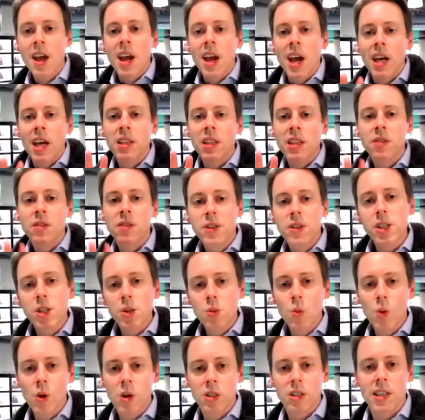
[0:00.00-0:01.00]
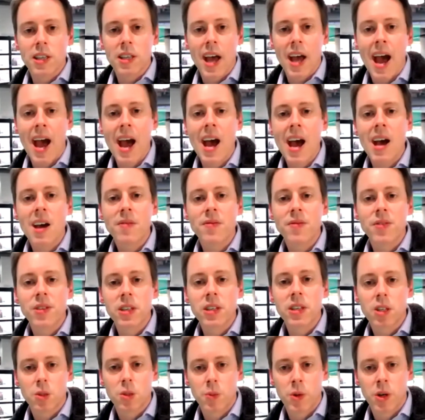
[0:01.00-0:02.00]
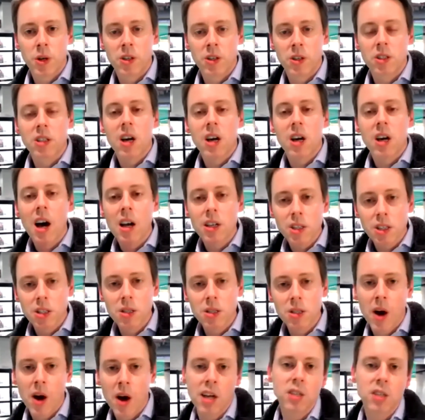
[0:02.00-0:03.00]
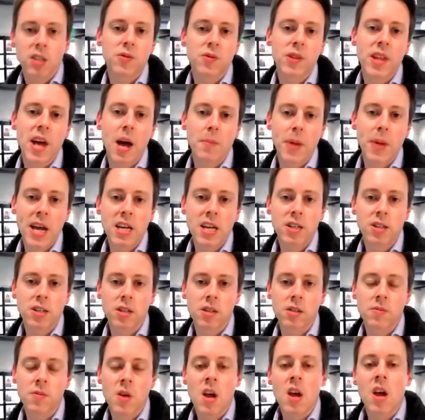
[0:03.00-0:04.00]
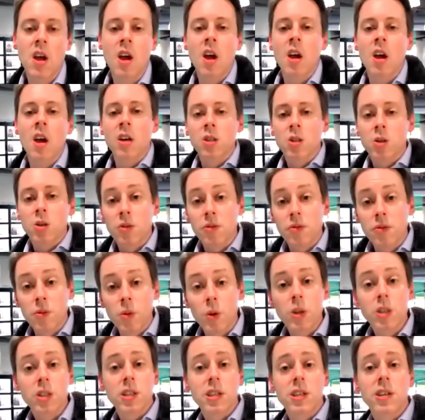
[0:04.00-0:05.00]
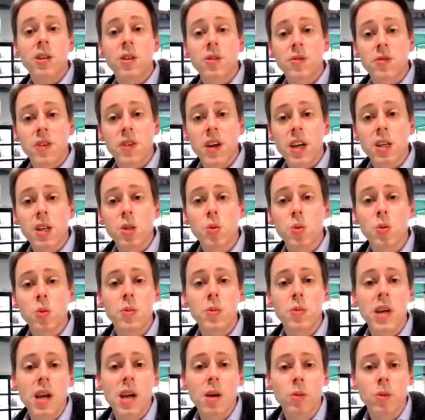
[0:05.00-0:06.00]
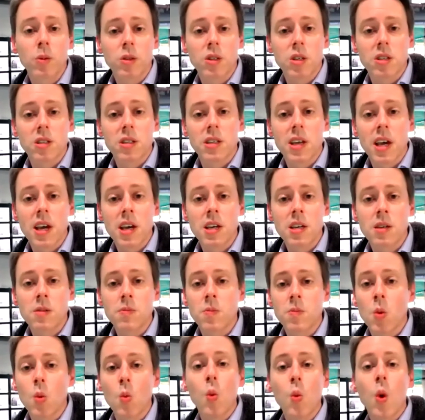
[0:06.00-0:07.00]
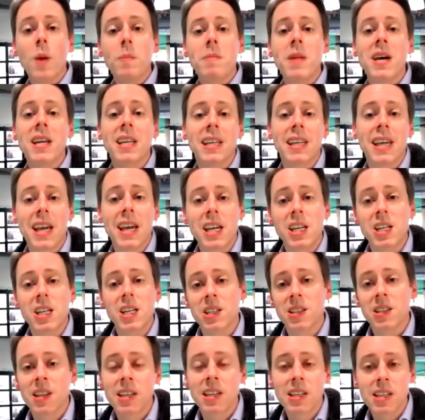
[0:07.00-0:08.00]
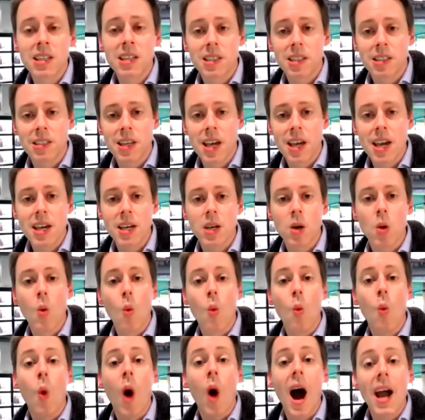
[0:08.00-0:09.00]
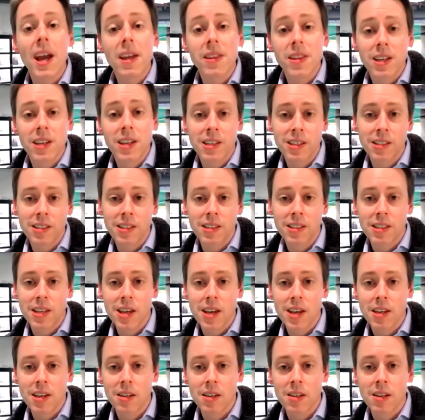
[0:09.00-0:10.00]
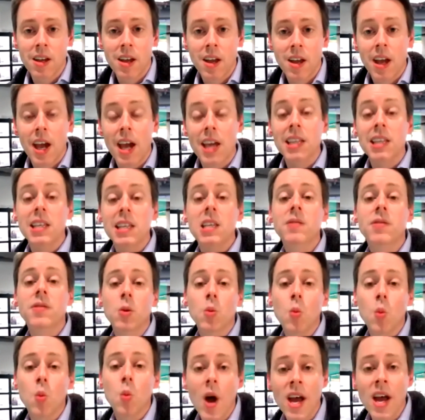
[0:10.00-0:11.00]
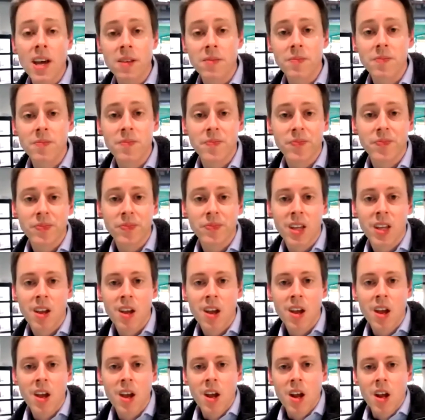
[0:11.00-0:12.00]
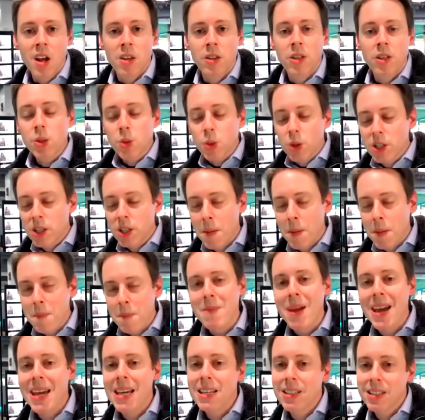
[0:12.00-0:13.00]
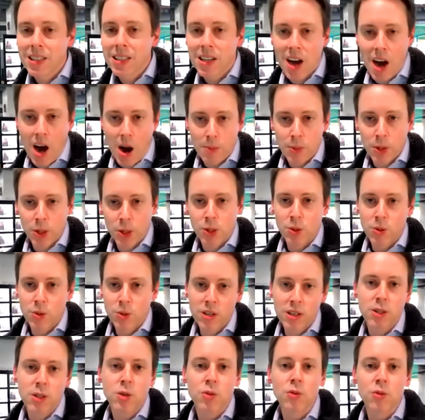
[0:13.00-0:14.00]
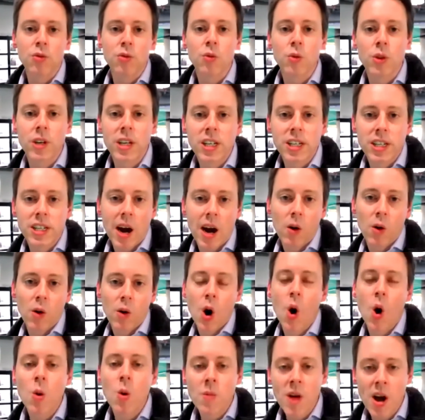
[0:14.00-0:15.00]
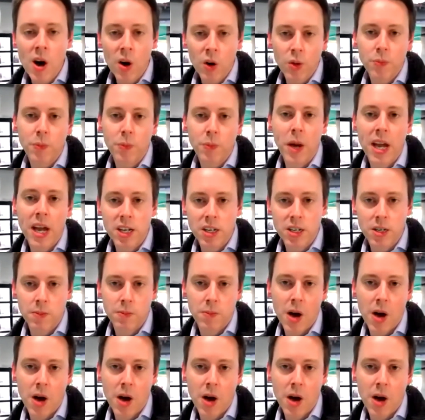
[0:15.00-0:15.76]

And the vision was to have the experience customized for that patient. So the voice interface would be able to say what medication they need to take, why they need to take it, and even when. This was an amazing opportunity to reach our home health patient